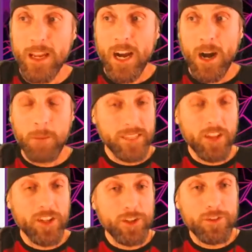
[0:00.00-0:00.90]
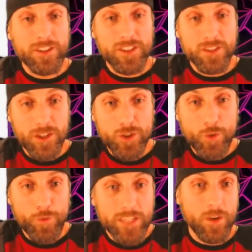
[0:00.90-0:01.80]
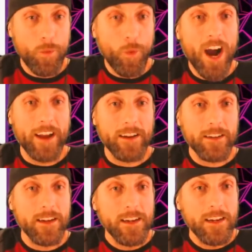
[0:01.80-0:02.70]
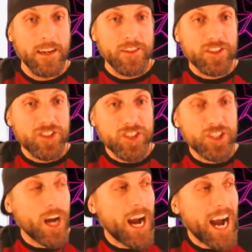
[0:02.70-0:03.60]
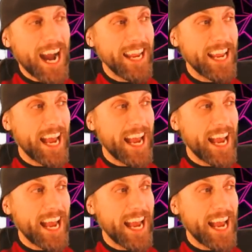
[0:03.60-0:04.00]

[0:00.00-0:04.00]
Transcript: I'm telling you, there's a, there's a reason why there's such a high